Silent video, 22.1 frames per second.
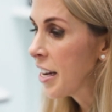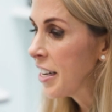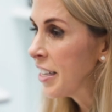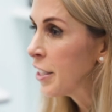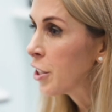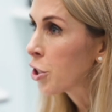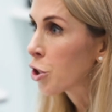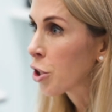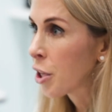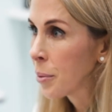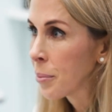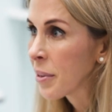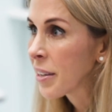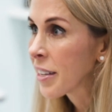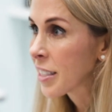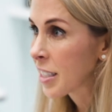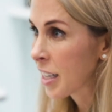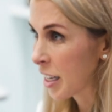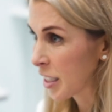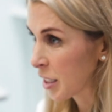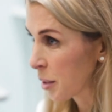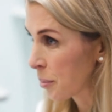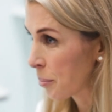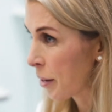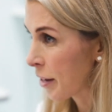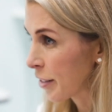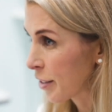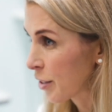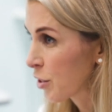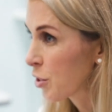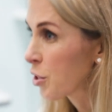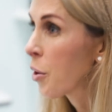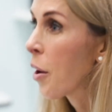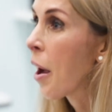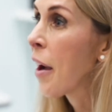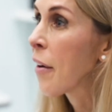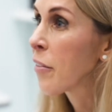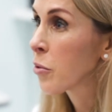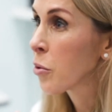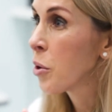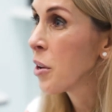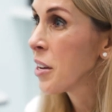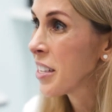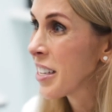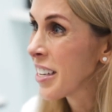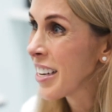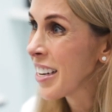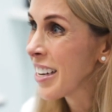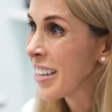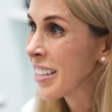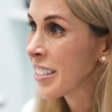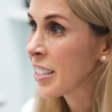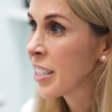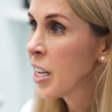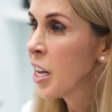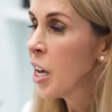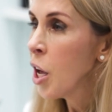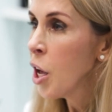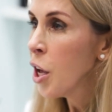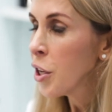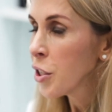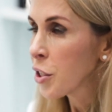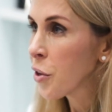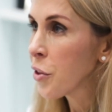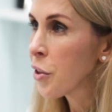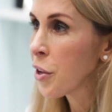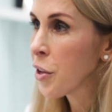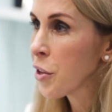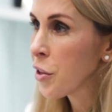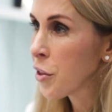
each treatment is customized. Right, because that was my next question.